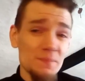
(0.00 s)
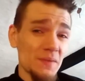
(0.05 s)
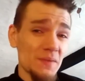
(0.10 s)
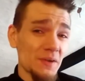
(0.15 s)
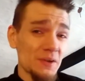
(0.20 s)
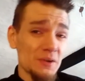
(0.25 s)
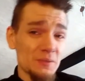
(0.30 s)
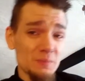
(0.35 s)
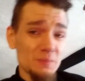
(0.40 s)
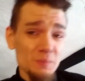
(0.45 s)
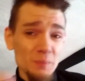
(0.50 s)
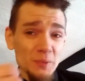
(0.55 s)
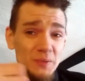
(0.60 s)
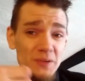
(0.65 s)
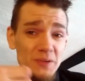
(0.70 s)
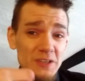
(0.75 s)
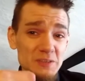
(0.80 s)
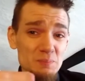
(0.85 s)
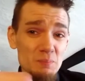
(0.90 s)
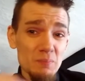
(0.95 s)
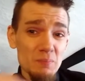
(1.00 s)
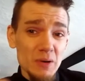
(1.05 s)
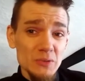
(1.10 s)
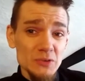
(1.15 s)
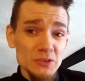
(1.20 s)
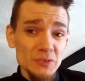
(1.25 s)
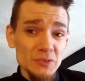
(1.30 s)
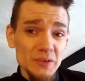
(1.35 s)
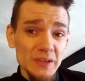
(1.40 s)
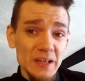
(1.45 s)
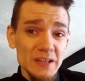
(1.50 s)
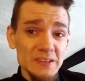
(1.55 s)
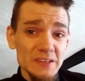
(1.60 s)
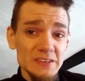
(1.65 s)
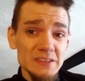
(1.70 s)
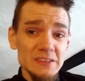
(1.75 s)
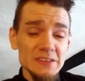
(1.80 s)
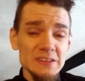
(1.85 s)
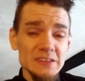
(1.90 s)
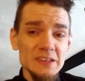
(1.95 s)
That you'd put this motor
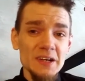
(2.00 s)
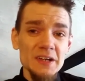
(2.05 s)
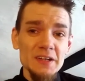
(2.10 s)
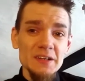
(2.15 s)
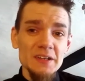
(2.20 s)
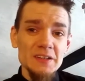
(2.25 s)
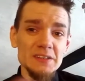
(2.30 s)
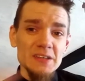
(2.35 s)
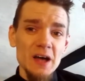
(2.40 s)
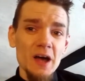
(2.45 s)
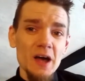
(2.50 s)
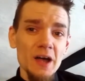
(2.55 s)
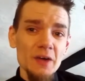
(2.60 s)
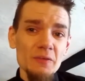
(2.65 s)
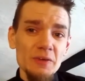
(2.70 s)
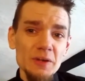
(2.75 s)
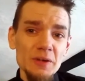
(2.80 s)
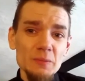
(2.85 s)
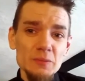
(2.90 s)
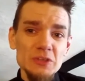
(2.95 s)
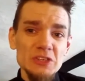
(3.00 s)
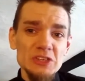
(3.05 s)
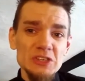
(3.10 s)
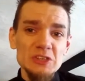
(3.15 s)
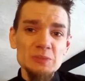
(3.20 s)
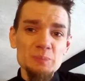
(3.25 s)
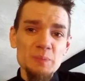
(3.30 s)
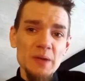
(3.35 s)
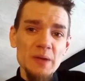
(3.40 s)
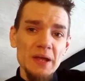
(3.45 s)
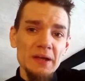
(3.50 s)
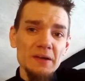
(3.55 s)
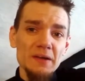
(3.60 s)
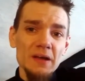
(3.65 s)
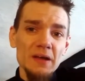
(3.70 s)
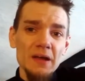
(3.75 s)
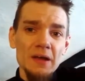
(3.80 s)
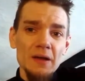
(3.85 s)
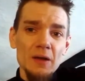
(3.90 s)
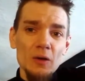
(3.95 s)
against the side of the tyre and it would spin
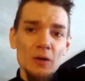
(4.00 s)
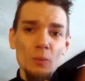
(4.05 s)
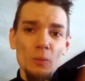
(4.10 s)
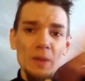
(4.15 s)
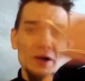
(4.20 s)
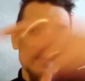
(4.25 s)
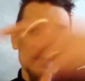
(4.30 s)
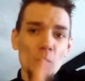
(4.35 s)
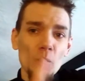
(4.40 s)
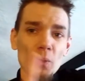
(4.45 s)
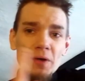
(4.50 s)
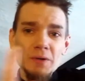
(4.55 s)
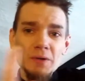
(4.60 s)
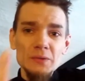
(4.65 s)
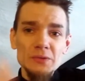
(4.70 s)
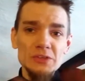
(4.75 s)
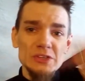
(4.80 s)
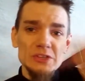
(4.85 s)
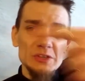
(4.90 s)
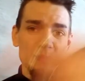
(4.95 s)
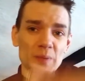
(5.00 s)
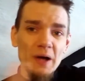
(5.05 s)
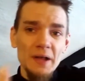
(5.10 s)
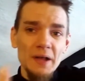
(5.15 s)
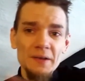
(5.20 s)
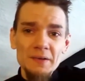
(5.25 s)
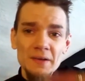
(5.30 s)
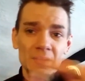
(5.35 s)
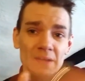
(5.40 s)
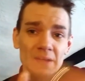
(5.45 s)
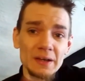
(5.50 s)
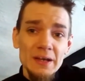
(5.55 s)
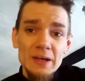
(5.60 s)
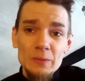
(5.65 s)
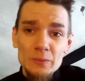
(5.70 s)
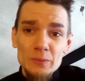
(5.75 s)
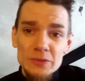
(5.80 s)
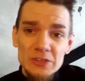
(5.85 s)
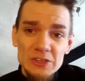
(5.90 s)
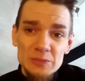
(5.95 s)
when the wheels spun,
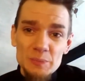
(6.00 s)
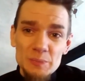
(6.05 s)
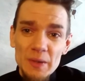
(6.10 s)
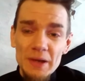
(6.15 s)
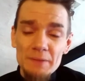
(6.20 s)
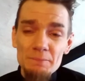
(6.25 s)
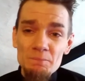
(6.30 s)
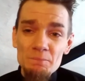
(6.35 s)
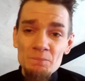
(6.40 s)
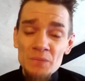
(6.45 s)
it would spin.